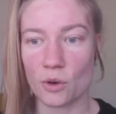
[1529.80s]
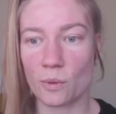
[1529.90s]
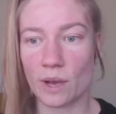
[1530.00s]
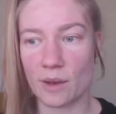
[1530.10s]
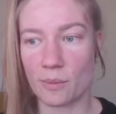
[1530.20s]

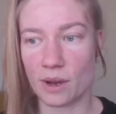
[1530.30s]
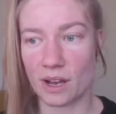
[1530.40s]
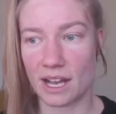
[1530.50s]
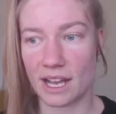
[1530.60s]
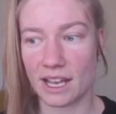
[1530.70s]

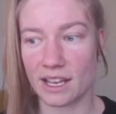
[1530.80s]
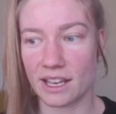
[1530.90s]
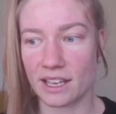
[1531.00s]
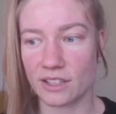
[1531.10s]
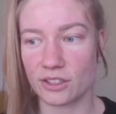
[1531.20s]
whereby
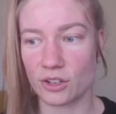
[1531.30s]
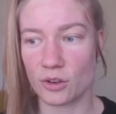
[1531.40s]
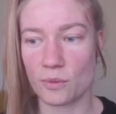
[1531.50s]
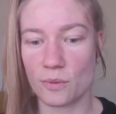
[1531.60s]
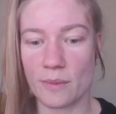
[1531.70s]
you
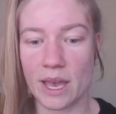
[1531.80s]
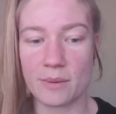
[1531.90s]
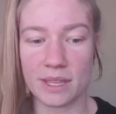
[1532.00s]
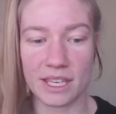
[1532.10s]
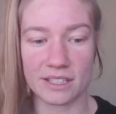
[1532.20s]
know
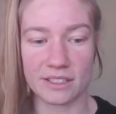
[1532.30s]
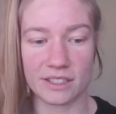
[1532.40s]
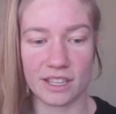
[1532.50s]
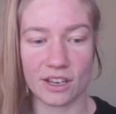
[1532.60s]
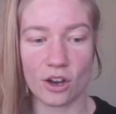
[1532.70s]
maybe the
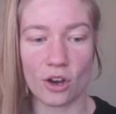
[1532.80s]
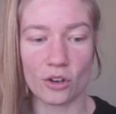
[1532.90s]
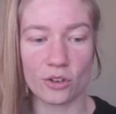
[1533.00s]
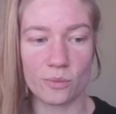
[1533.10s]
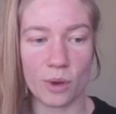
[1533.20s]
the
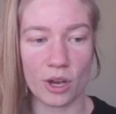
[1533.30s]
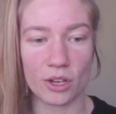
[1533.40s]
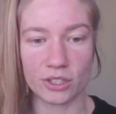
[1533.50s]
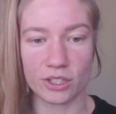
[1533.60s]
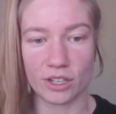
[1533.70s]
odd
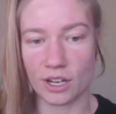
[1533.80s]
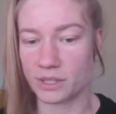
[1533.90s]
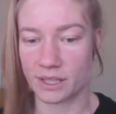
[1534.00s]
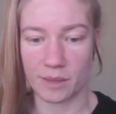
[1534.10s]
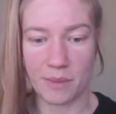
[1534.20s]
person i
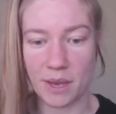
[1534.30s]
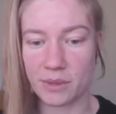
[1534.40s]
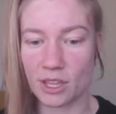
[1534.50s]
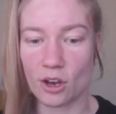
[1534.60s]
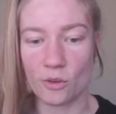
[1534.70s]
would say
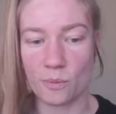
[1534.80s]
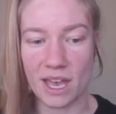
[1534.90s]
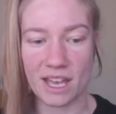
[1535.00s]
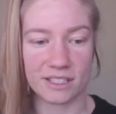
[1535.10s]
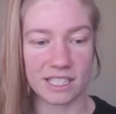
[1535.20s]
maybe the odd
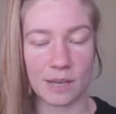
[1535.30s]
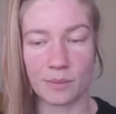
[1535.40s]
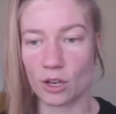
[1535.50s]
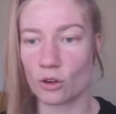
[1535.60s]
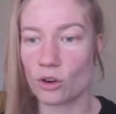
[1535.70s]
man's
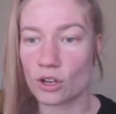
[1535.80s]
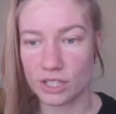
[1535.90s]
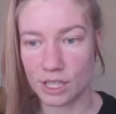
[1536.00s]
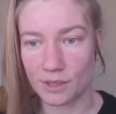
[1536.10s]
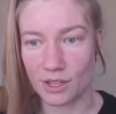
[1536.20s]
coming
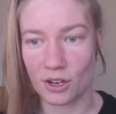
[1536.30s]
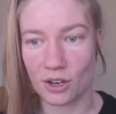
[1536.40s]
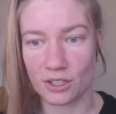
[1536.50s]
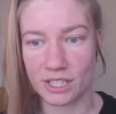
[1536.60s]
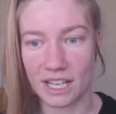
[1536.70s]
across some of the
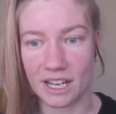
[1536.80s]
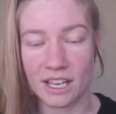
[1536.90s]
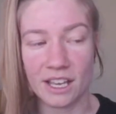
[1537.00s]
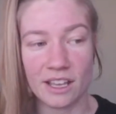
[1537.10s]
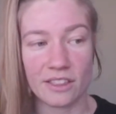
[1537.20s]
content
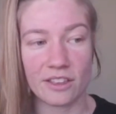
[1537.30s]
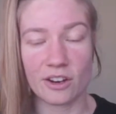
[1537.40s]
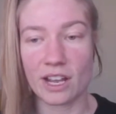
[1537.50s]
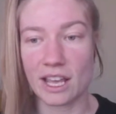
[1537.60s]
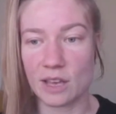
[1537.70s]

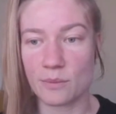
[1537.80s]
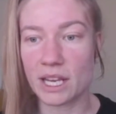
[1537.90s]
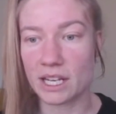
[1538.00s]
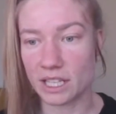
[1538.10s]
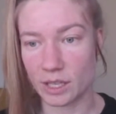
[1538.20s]
they're
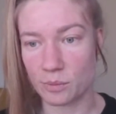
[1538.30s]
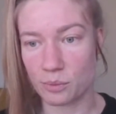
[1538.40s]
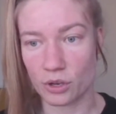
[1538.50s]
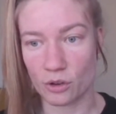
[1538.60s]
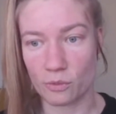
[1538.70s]
immediately
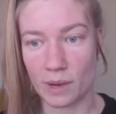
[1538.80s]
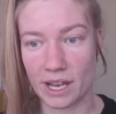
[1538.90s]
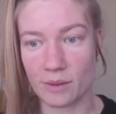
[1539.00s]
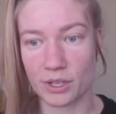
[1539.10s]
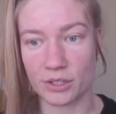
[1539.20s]
put off
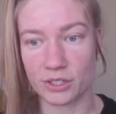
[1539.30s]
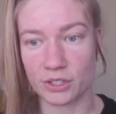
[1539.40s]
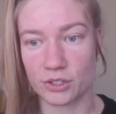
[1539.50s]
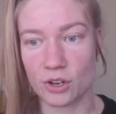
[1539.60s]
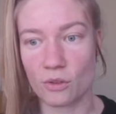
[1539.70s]
by it because
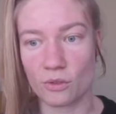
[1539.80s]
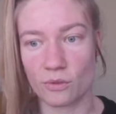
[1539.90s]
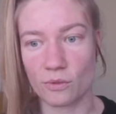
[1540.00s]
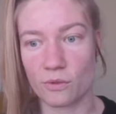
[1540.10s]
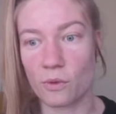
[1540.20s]
it's not
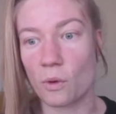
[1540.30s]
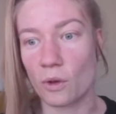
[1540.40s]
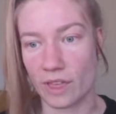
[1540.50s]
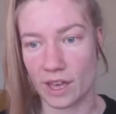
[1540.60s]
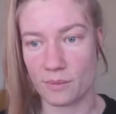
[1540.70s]
for
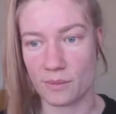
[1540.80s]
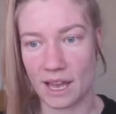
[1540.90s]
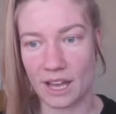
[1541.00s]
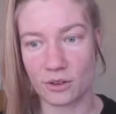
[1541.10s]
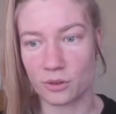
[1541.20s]
them
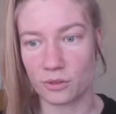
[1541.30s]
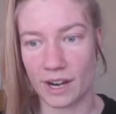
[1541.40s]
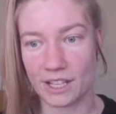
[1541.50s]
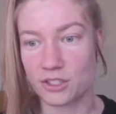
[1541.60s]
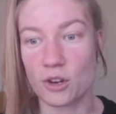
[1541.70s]
at all,
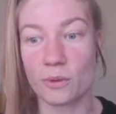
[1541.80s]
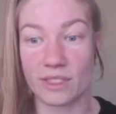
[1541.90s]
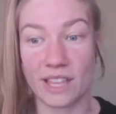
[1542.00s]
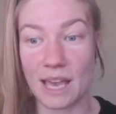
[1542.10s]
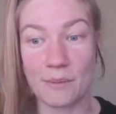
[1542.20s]
right? So
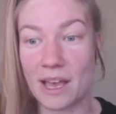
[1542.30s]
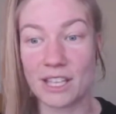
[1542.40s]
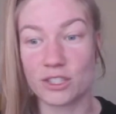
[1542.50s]
mm,